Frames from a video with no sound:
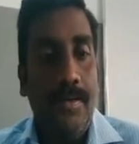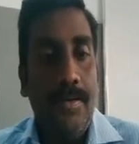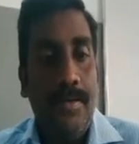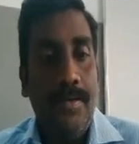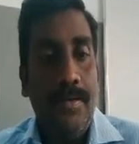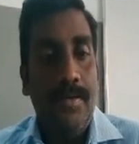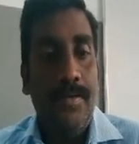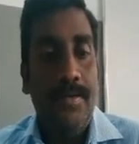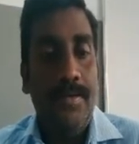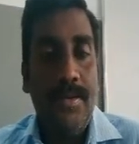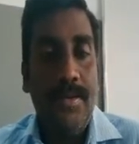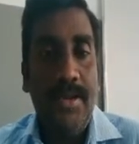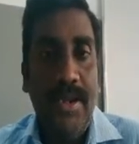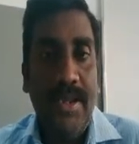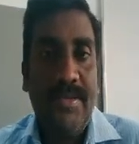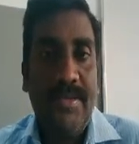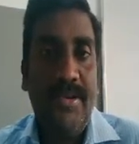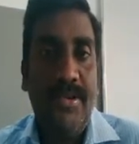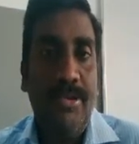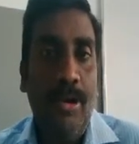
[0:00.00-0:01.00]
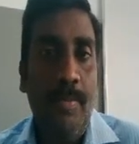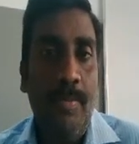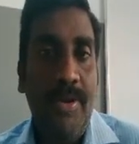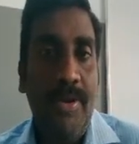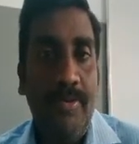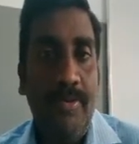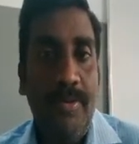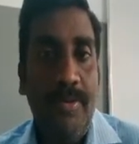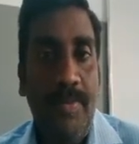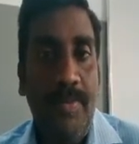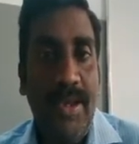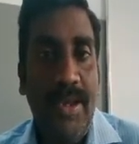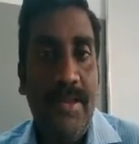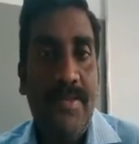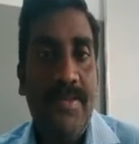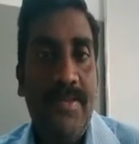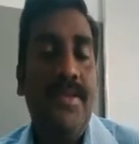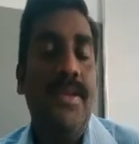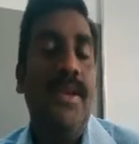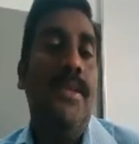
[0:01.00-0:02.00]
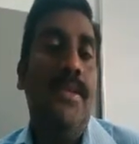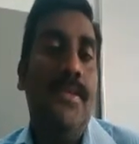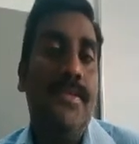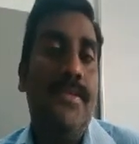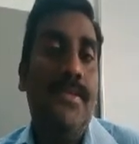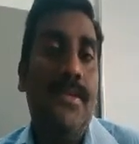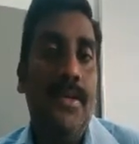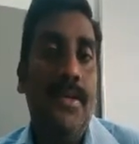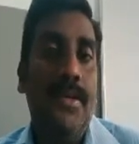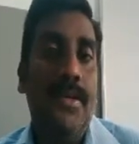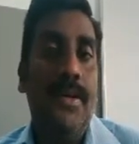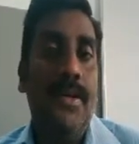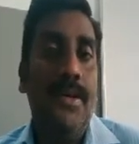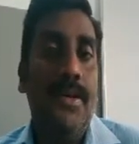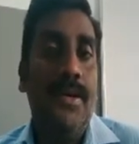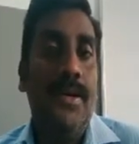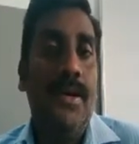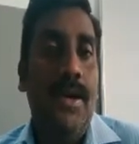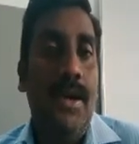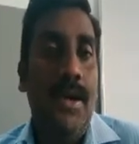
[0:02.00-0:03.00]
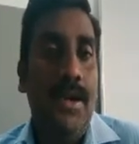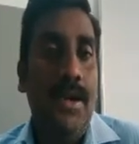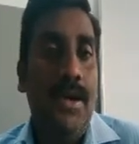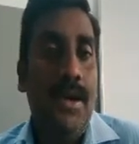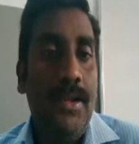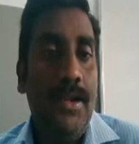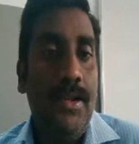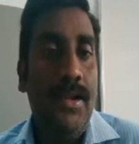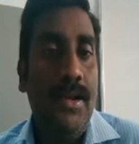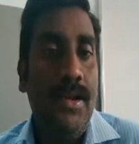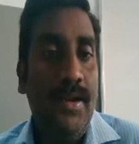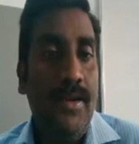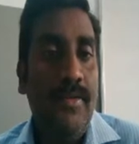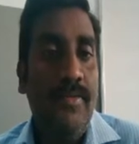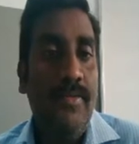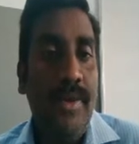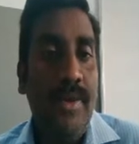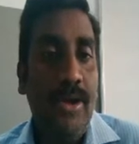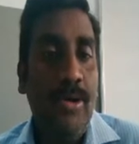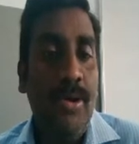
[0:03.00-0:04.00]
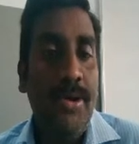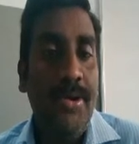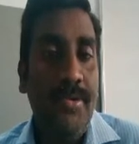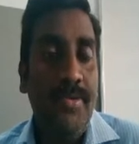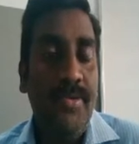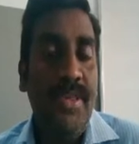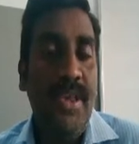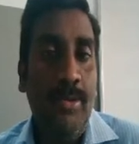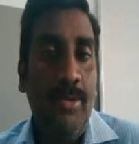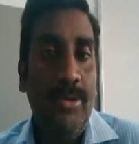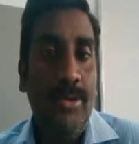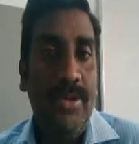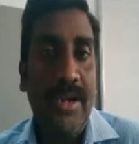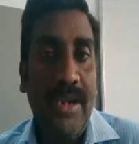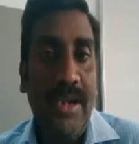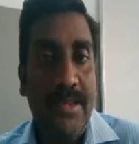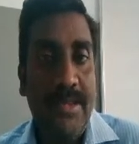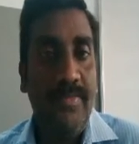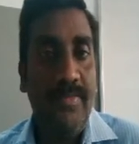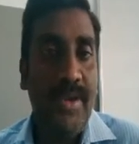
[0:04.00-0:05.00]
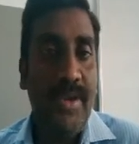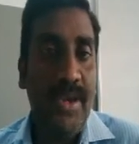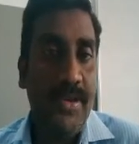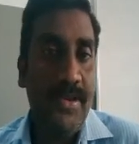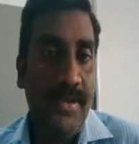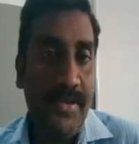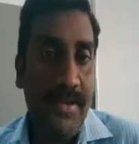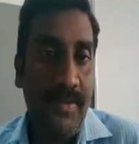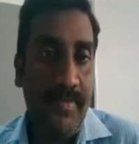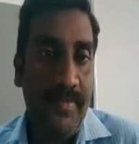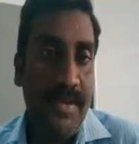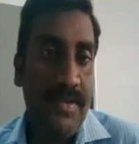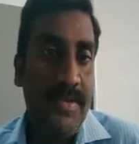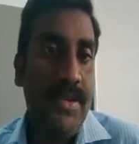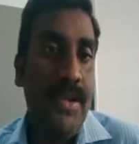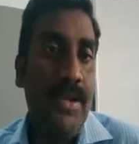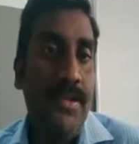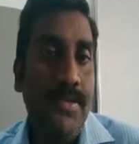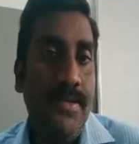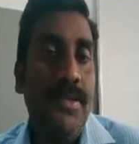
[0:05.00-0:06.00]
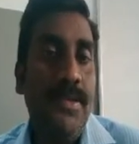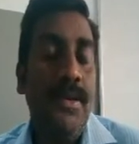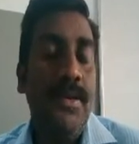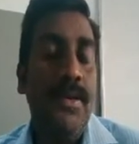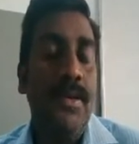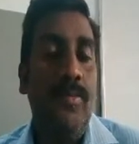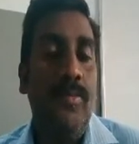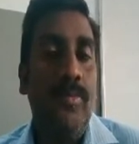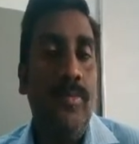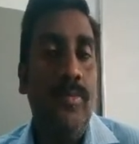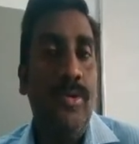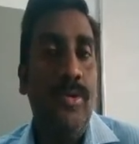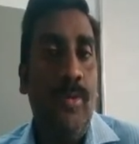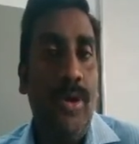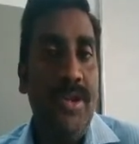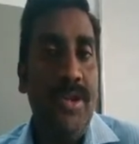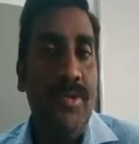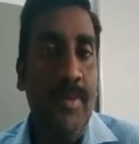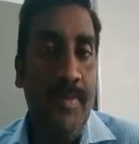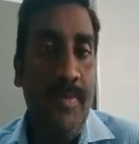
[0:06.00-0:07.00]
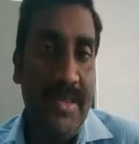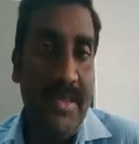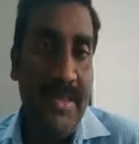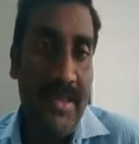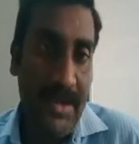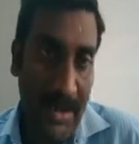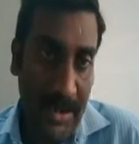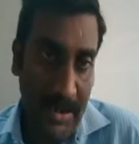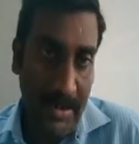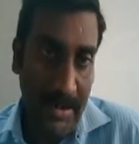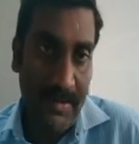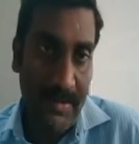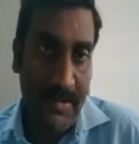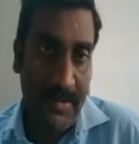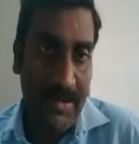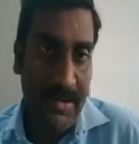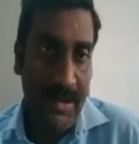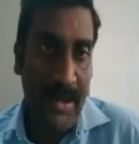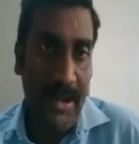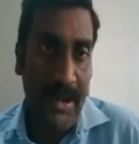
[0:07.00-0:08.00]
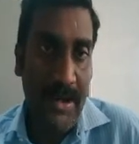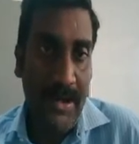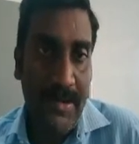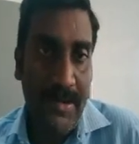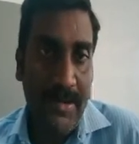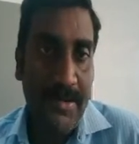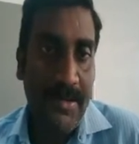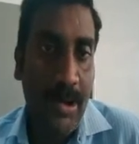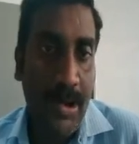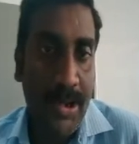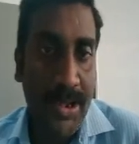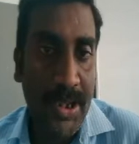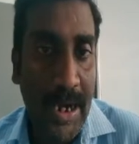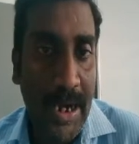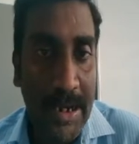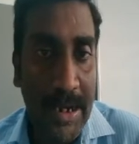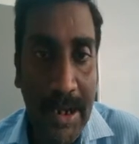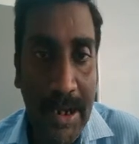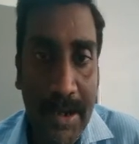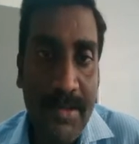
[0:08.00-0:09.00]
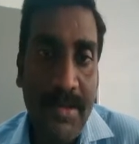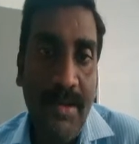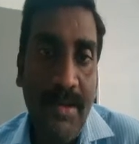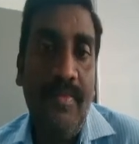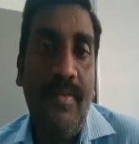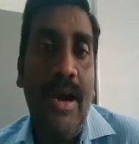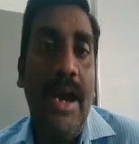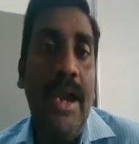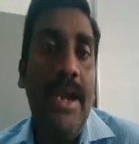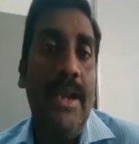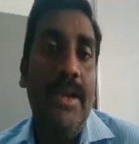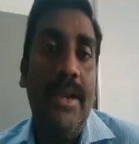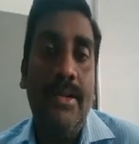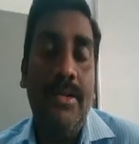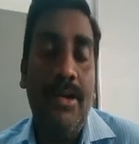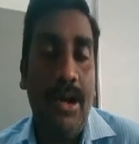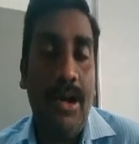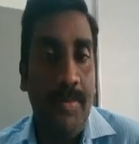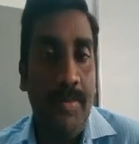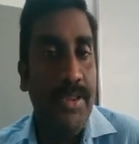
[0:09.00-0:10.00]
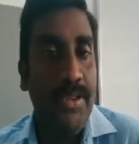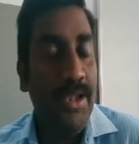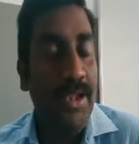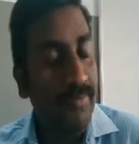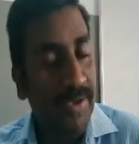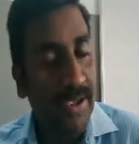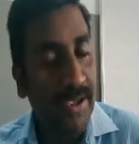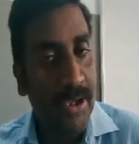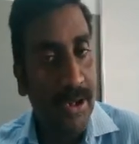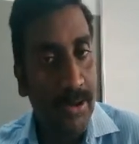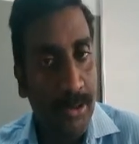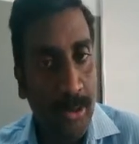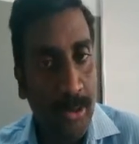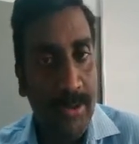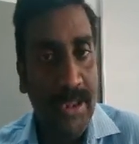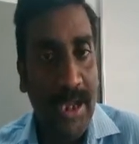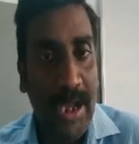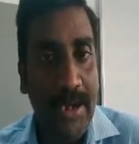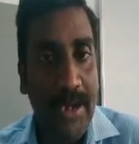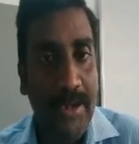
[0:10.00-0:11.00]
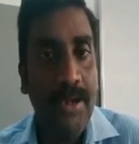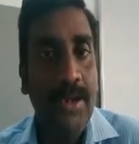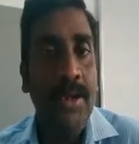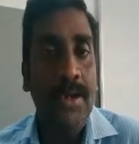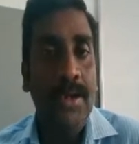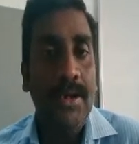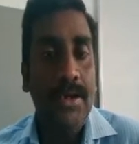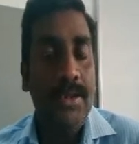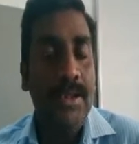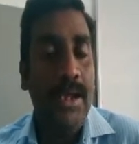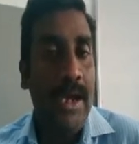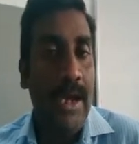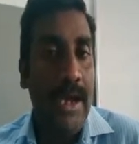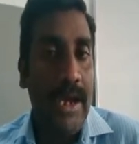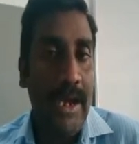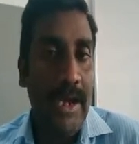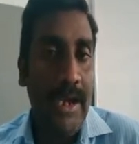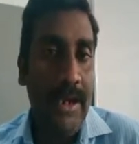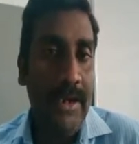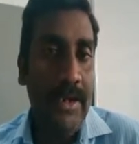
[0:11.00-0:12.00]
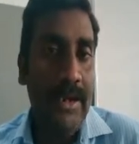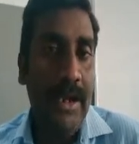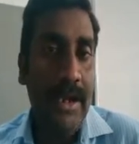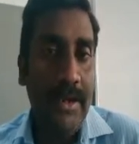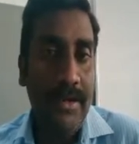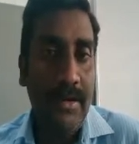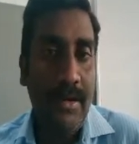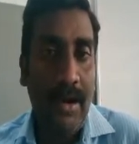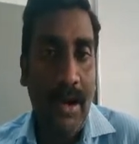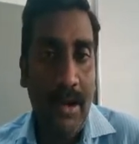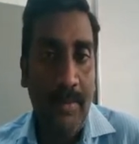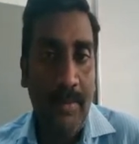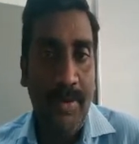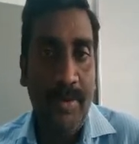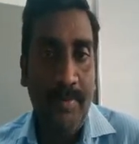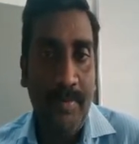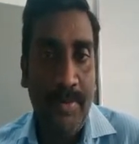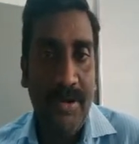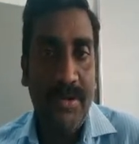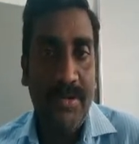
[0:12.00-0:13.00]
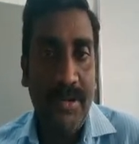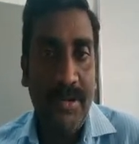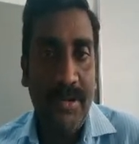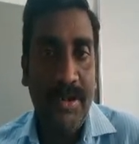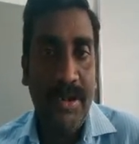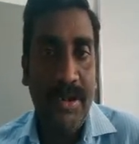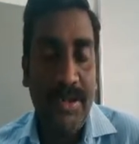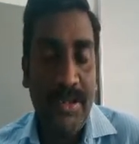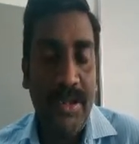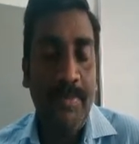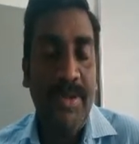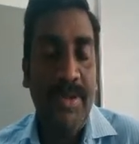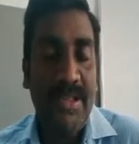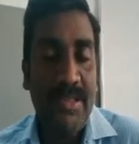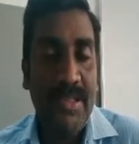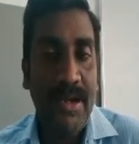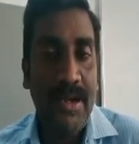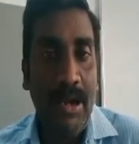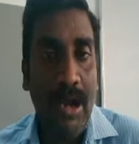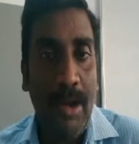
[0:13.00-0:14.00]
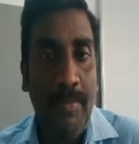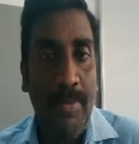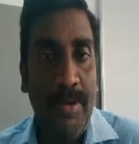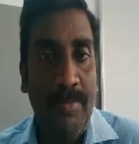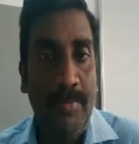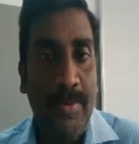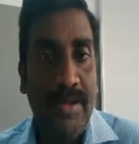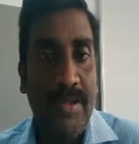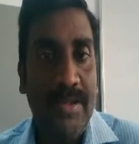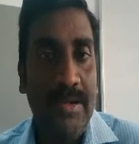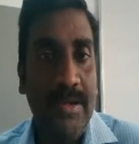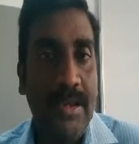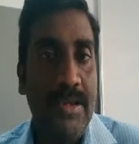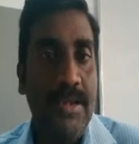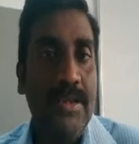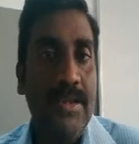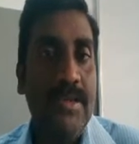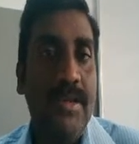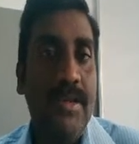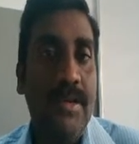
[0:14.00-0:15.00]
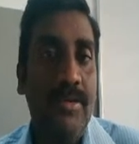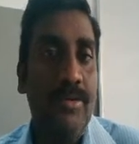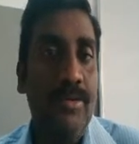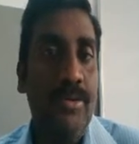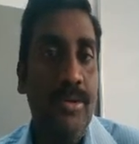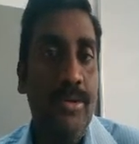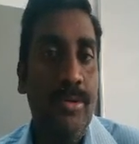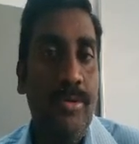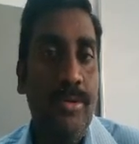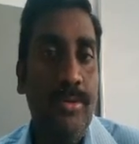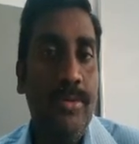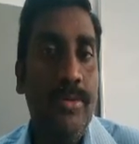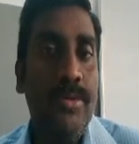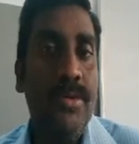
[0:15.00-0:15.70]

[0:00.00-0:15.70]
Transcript: So the next topic would be steels, and we are going to see about the classifications of the steels. So what is meant by steel? Steels are the alloys of iron and carbon. That we know that the iron and carbon percentage, that means the carbon percentage is around 2